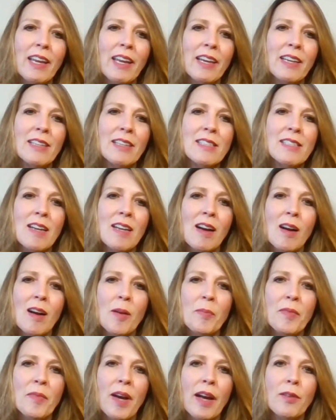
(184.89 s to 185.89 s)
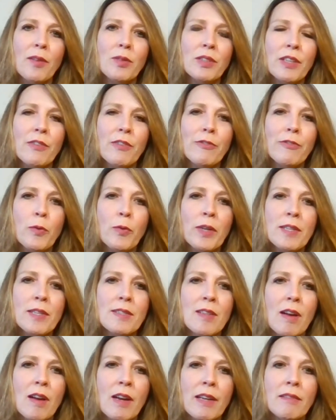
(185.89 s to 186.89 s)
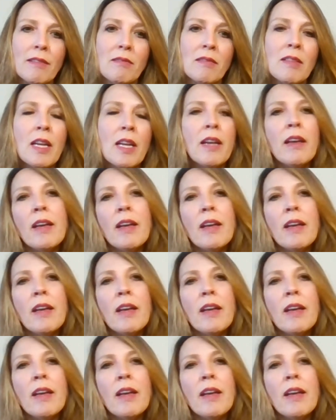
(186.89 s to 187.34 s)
and I really focus on